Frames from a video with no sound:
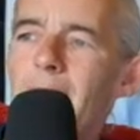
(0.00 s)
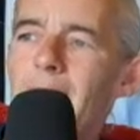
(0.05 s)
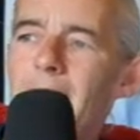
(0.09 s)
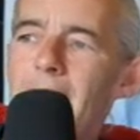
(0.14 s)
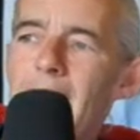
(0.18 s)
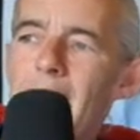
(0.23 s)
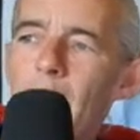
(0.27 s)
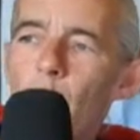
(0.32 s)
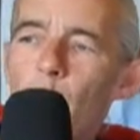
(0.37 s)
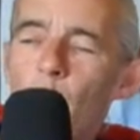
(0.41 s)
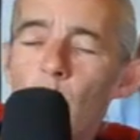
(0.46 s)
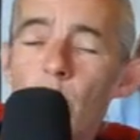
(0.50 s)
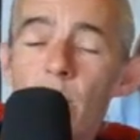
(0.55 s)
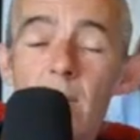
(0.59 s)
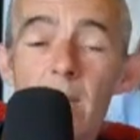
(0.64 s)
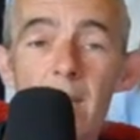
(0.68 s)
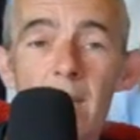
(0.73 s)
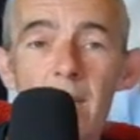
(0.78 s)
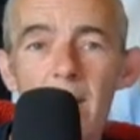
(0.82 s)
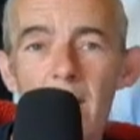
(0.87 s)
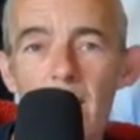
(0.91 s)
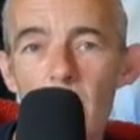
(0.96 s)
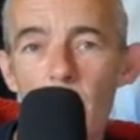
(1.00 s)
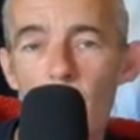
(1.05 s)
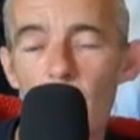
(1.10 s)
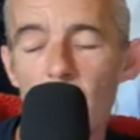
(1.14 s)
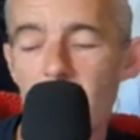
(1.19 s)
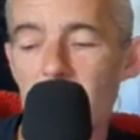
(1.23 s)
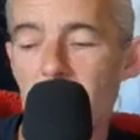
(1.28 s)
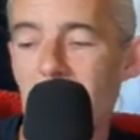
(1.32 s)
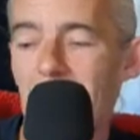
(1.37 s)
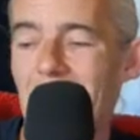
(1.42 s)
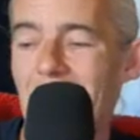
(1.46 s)
Glanworth and
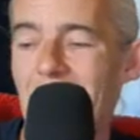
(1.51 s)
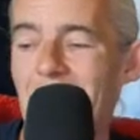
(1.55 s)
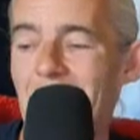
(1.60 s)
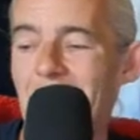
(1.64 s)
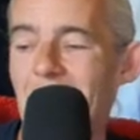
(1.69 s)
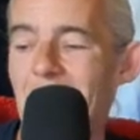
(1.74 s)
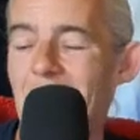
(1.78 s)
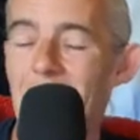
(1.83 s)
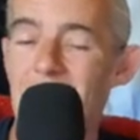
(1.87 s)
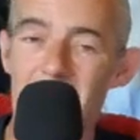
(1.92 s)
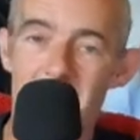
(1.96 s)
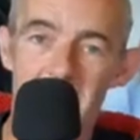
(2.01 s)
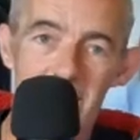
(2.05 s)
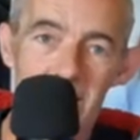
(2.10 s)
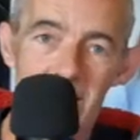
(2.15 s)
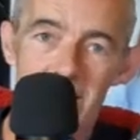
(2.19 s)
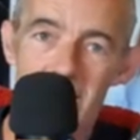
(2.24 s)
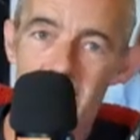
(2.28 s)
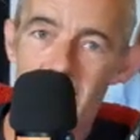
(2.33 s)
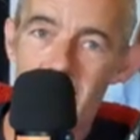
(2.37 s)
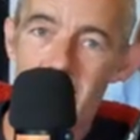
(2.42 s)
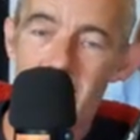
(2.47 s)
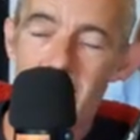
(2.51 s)
Kilworth are listening,